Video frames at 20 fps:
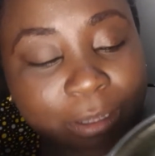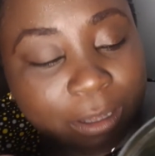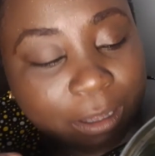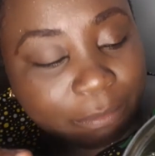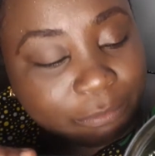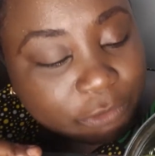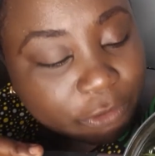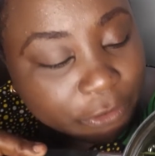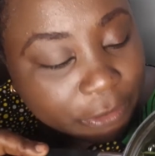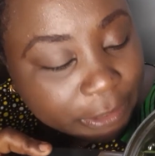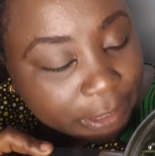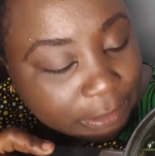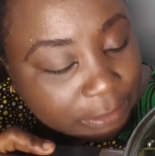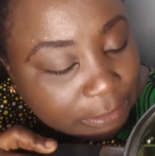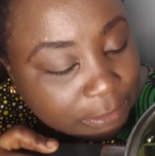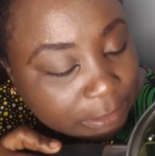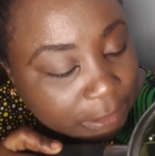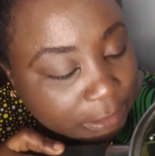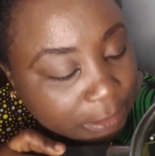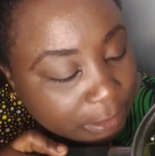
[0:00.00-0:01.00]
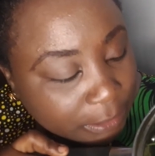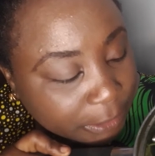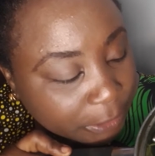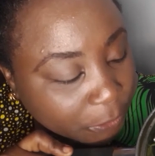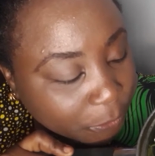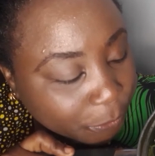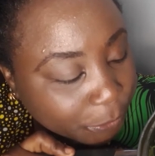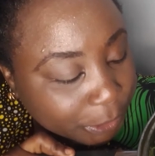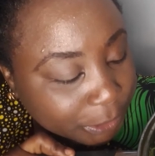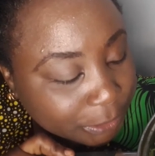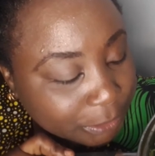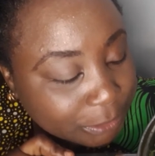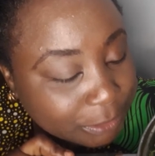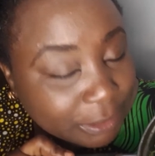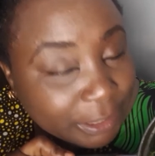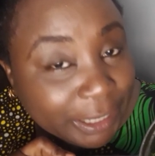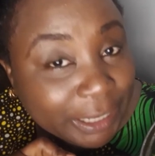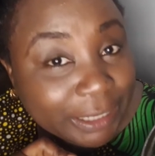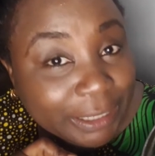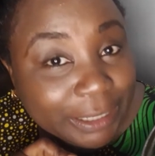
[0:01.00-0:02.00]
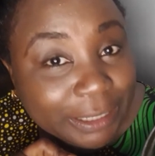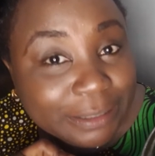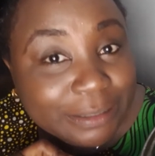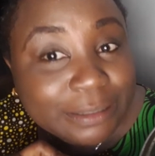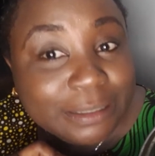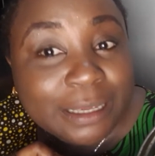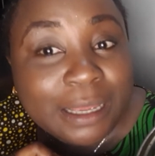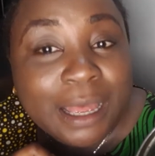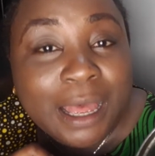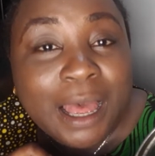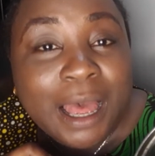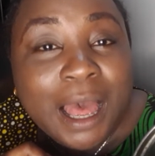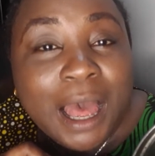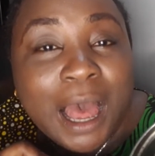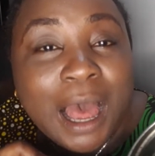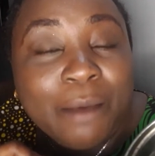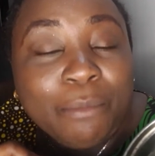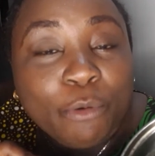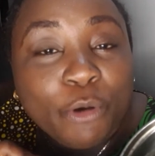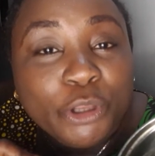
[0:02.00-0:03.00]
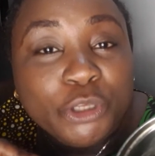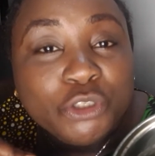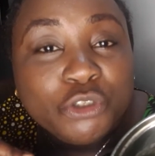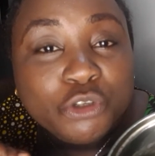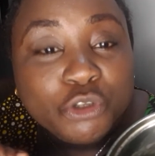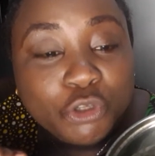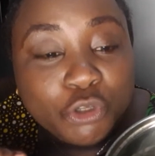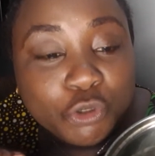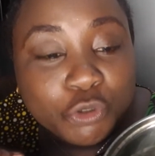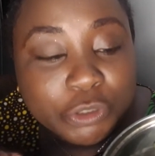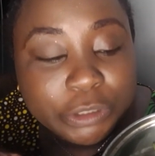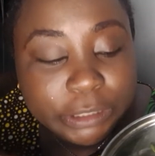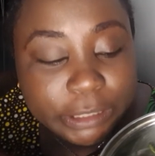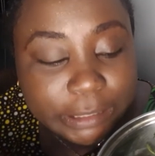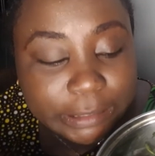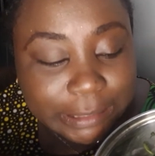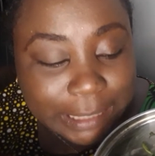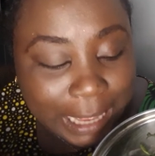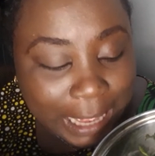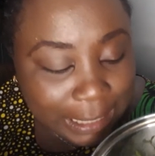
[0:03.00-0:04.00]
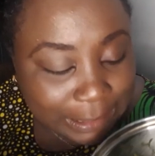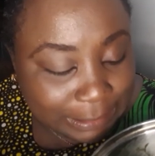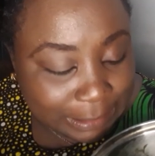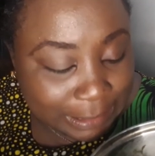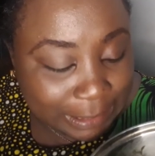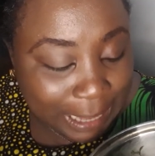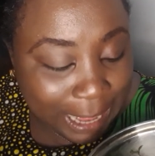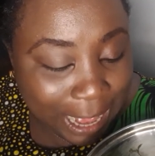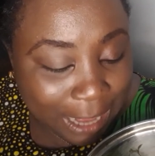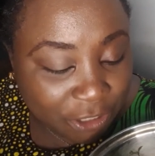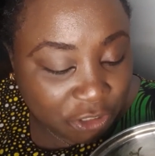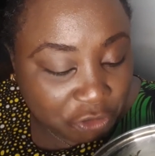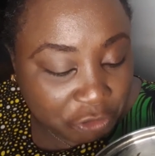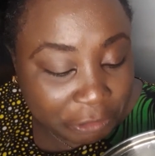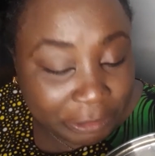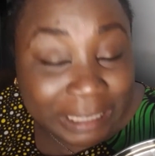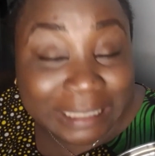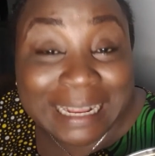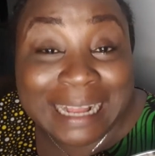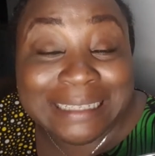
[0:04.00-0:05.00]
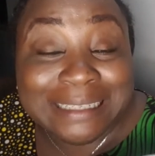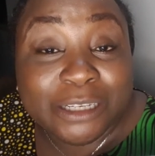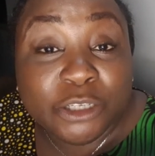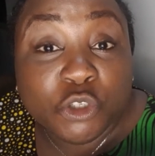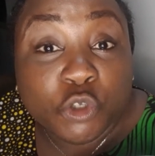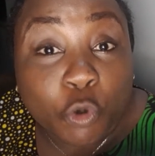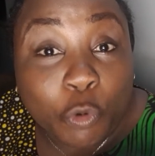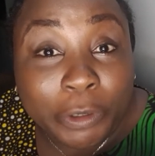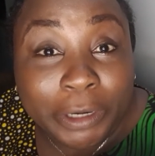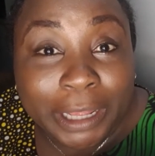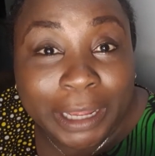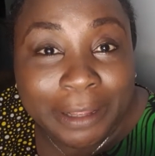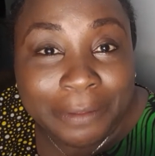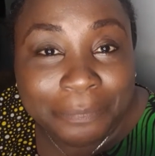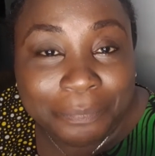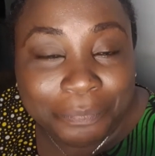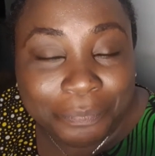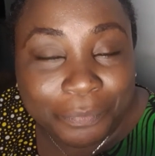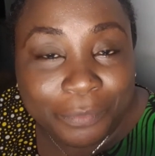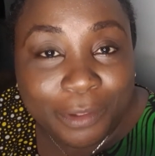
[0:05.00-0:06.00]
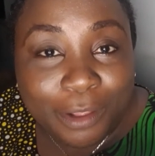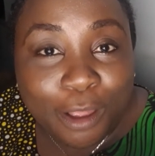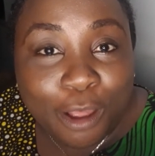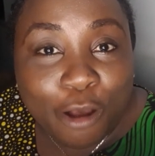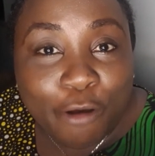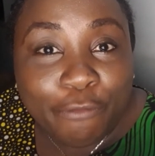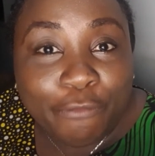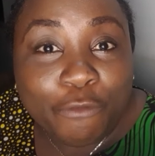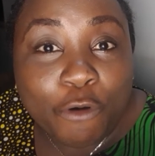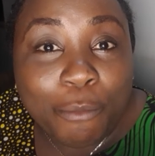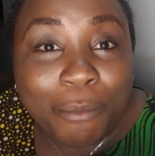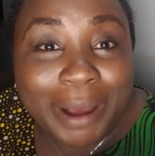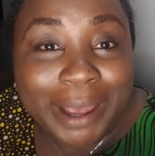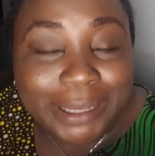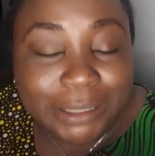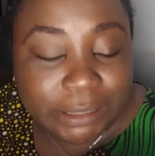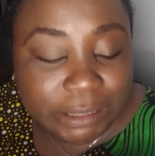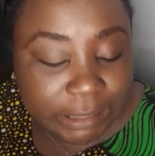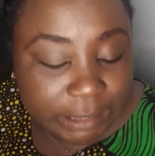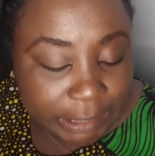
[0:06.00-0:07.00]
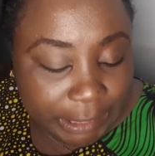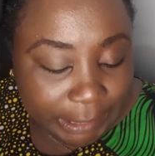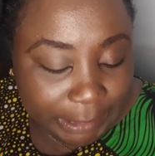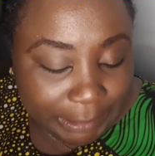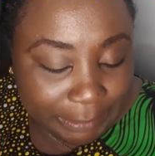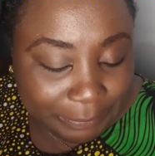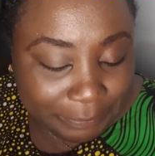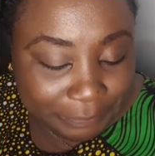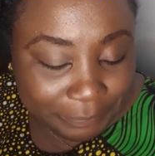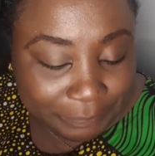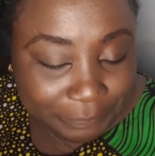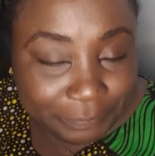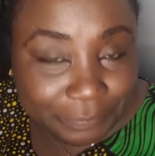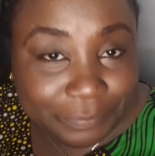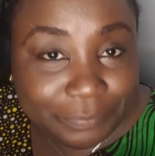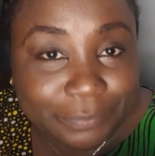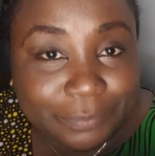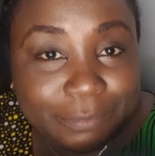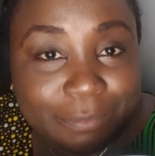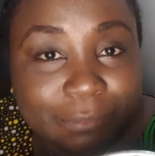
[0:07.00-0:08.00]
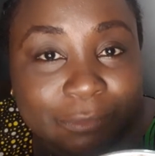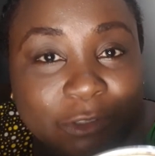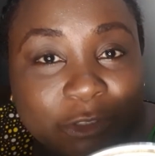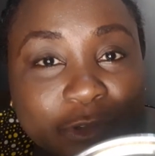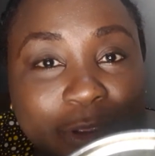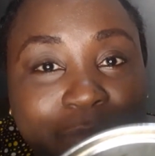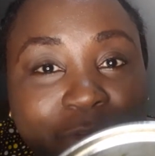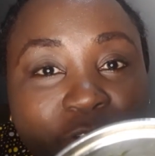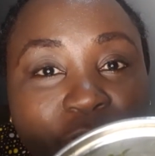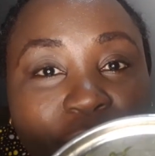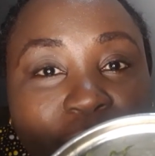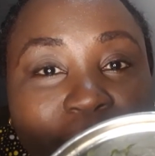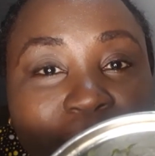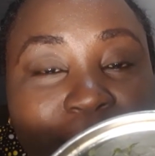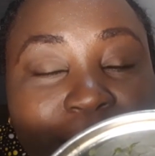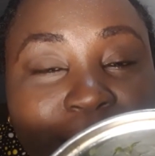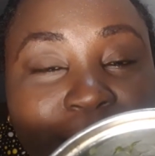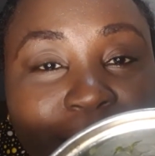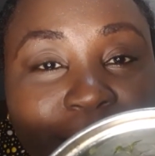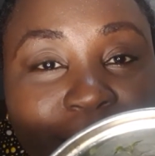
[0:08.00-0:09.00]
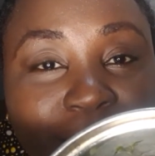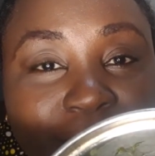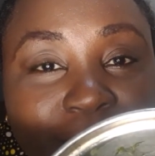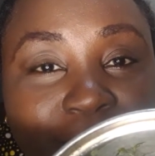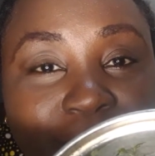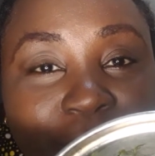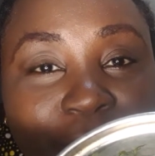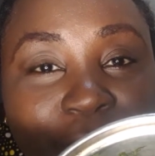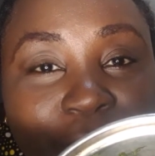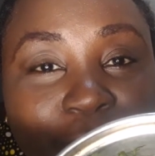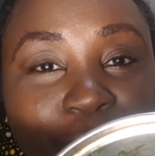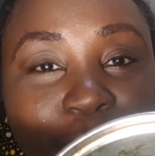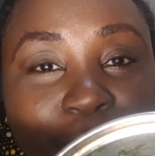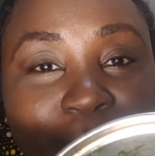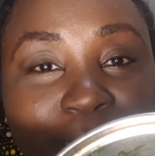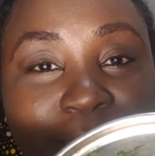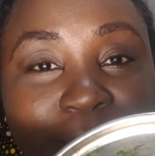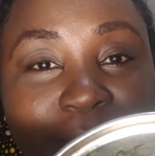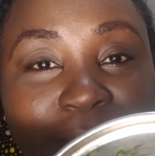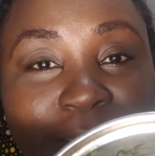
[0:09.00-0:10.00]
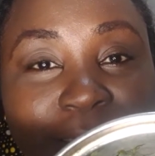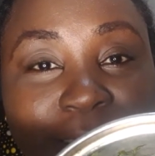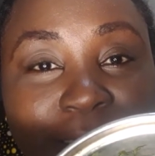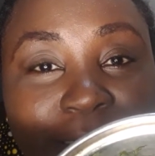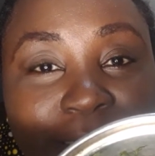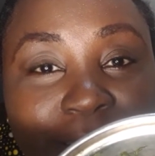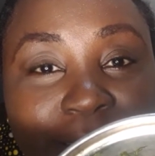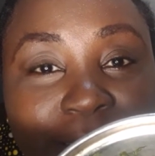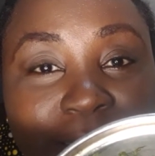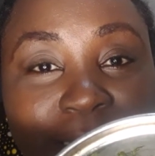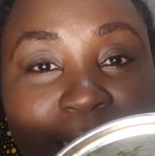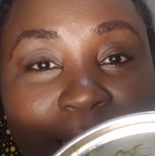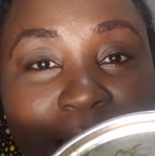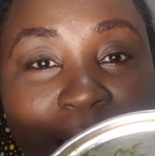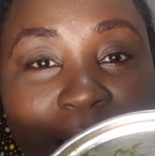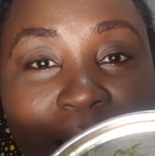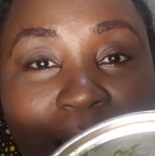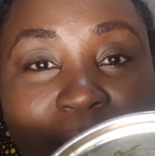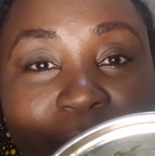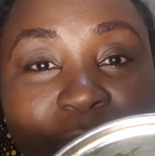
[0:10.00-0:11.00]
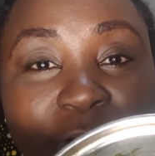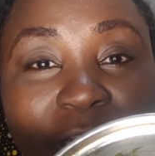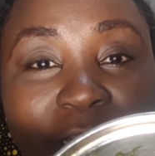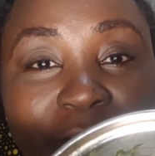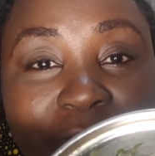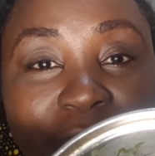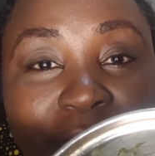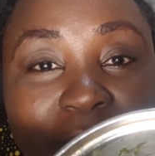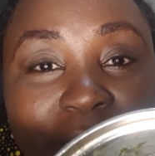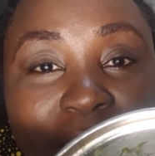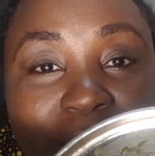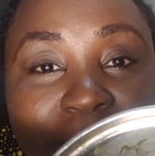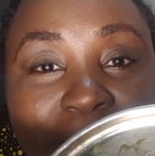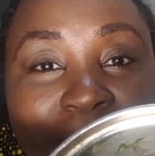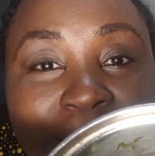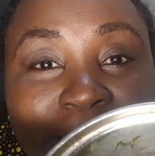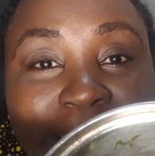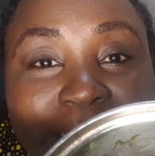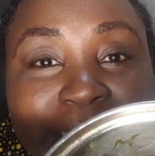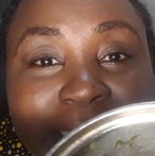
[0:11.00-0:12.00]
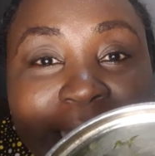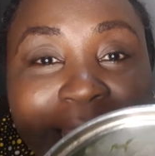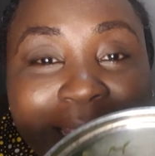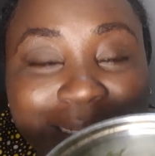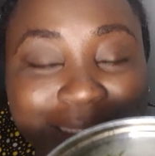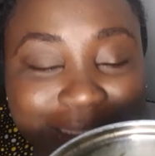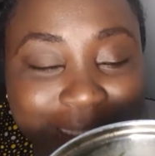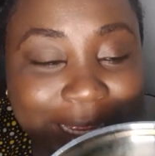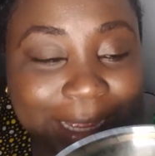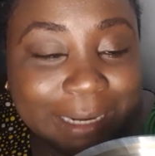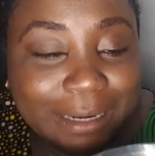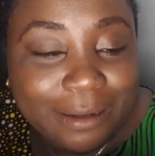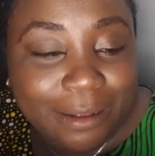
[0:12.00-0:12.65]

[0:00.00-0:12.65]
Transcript: so you can see the liquids in it. I'm going to use it as an astringent, as a toner for my skin. So I'm sure you can see this. I'm really, really excited.